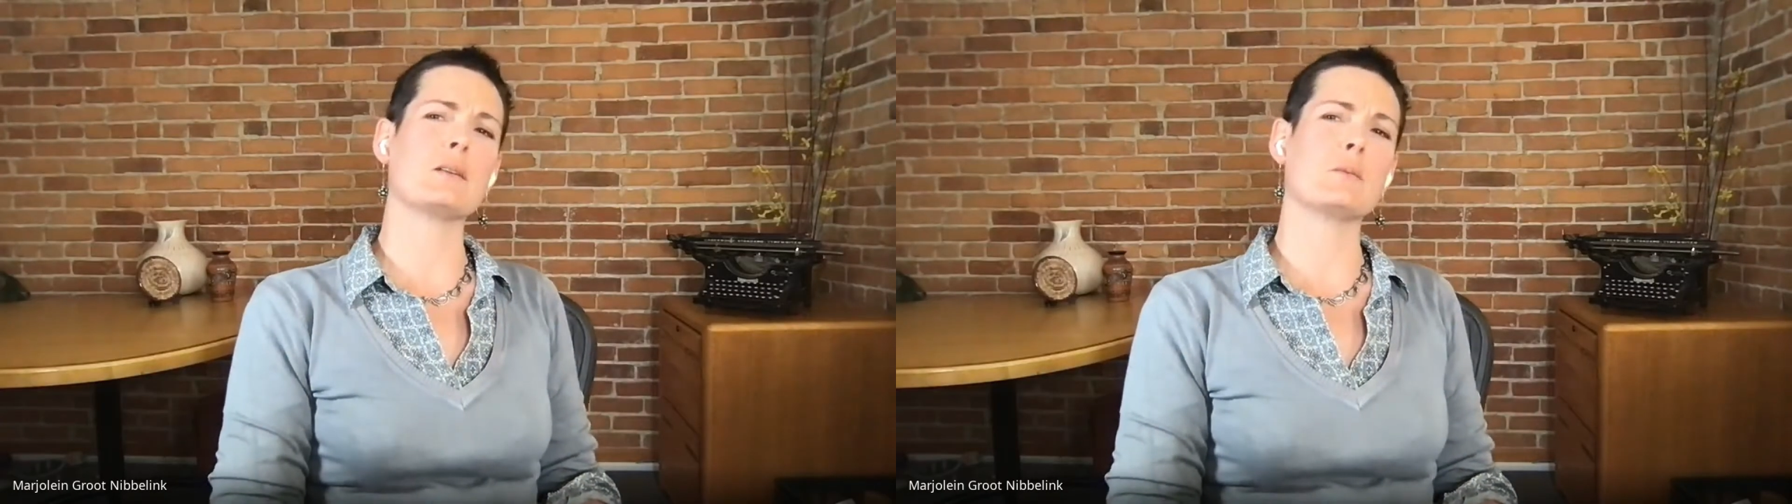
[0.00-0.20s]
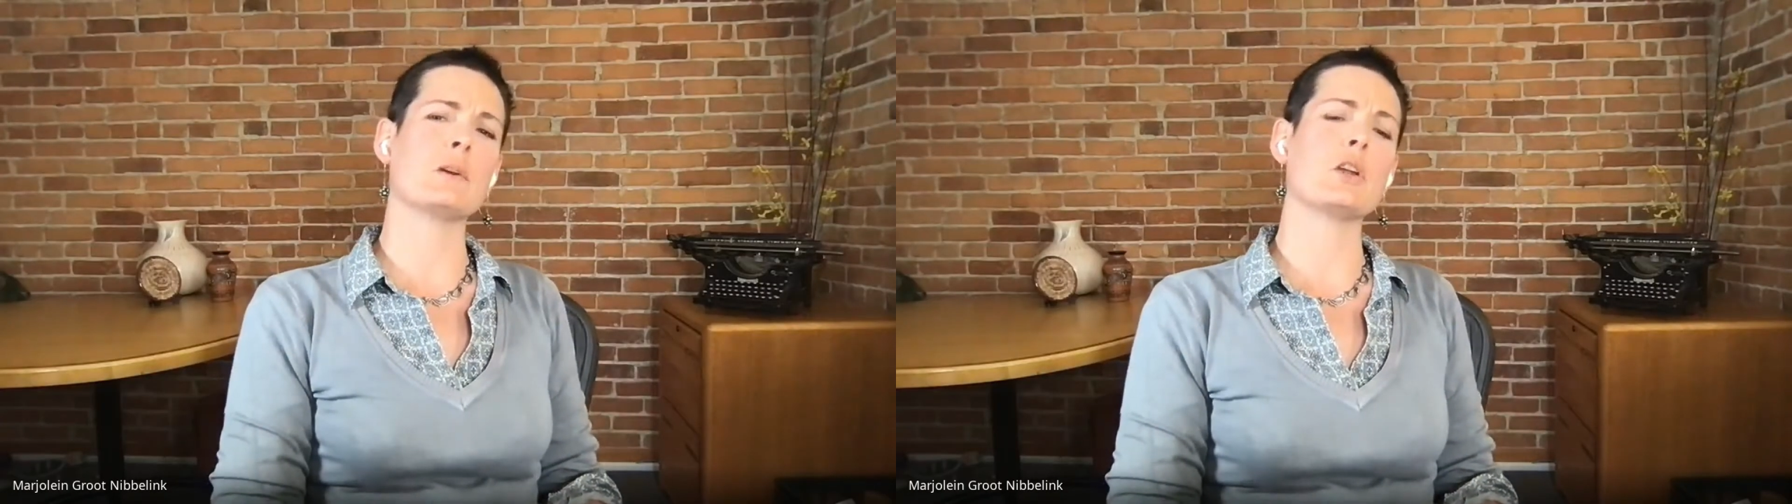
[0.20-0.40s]

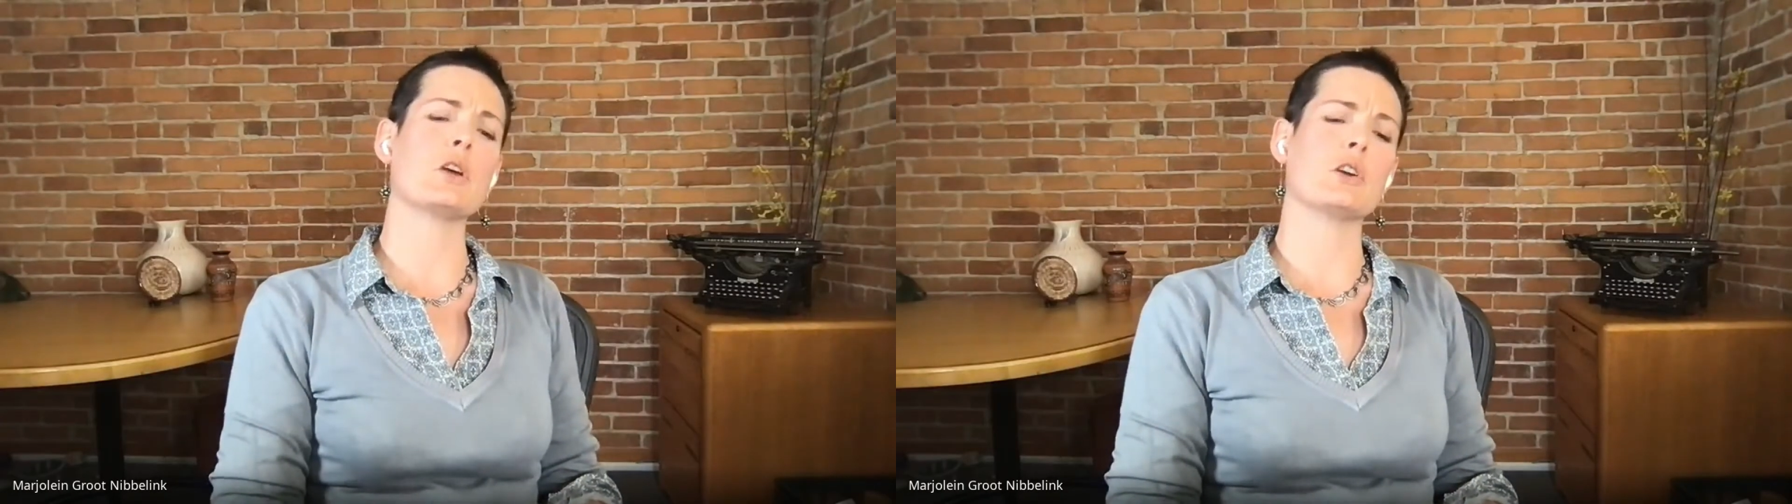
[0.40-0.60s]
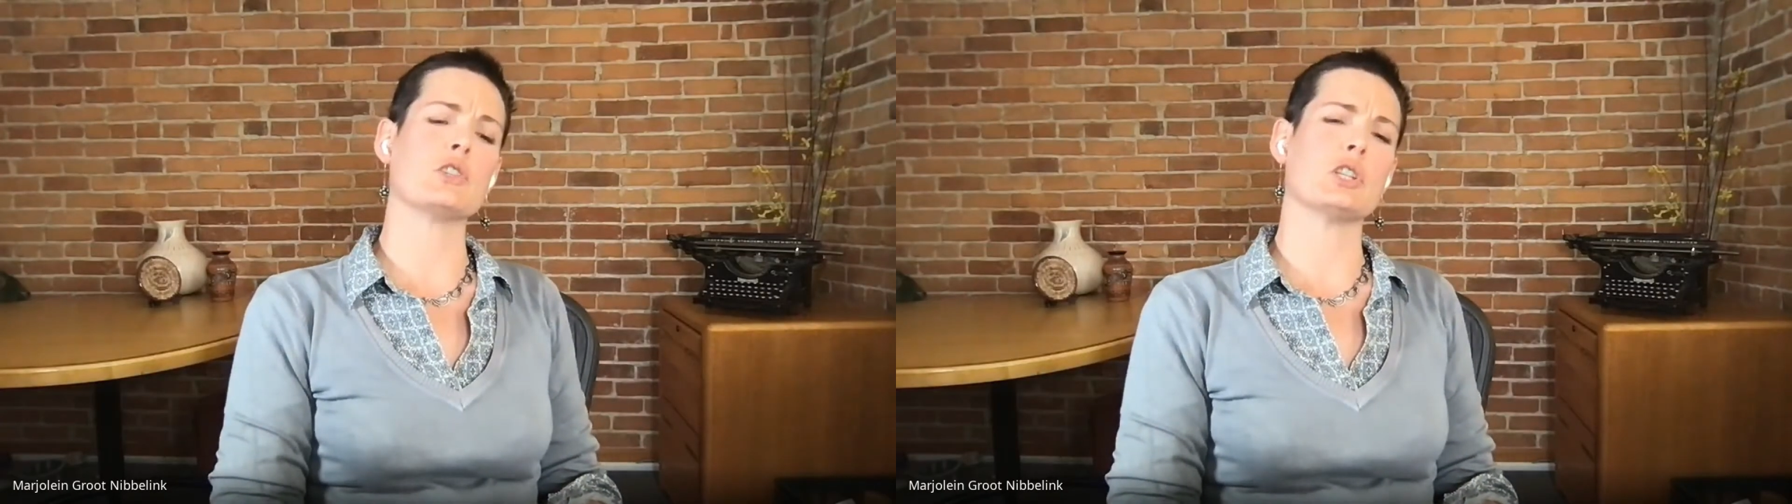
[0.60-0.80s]
"What are you,
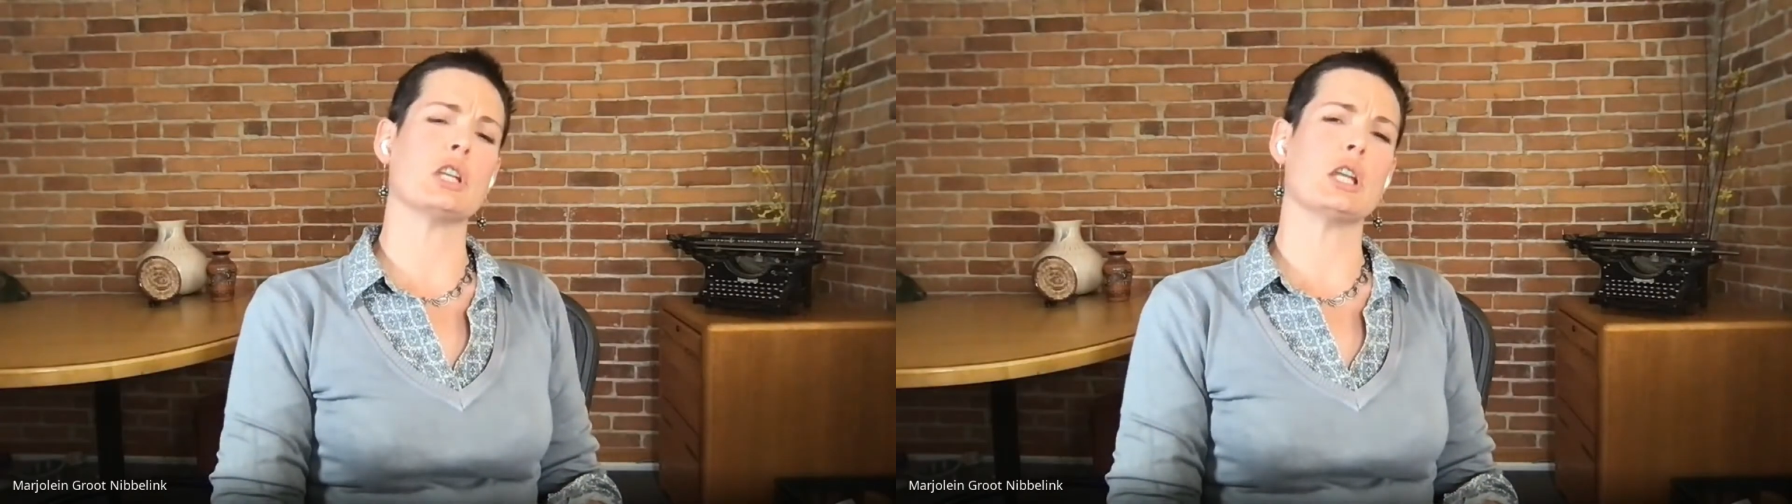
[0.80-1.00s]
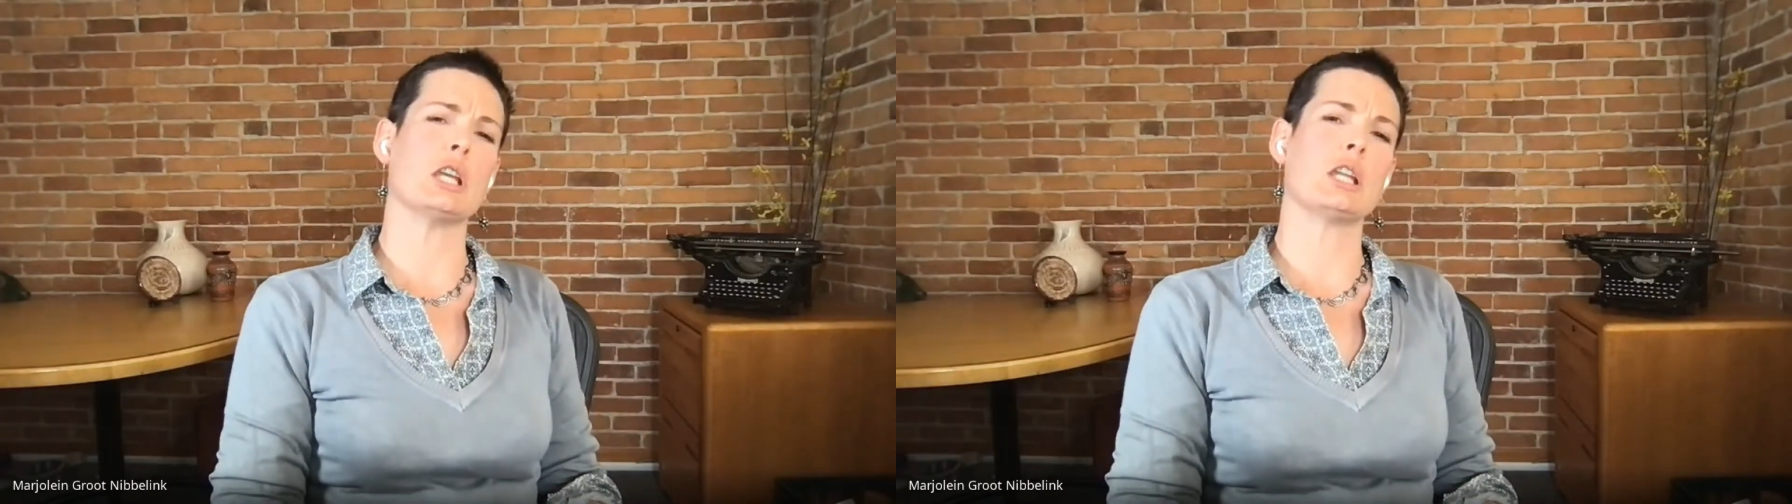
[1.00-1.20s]

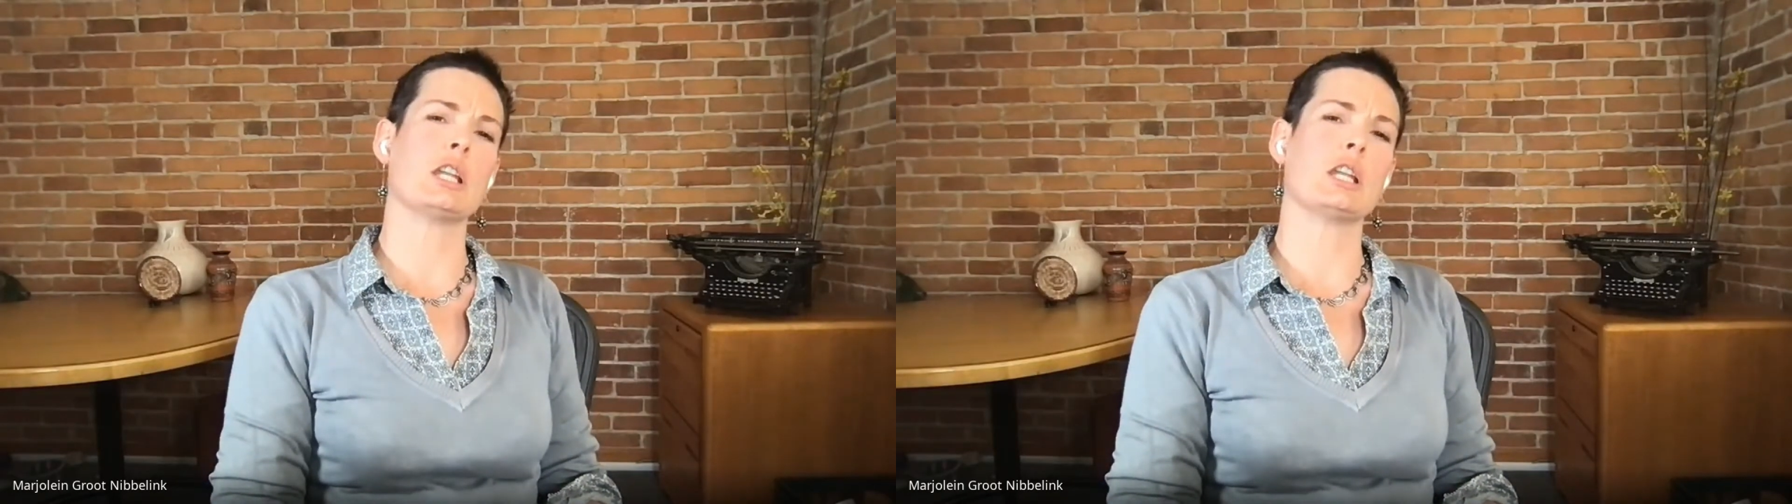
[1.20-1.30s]
Argentinian?"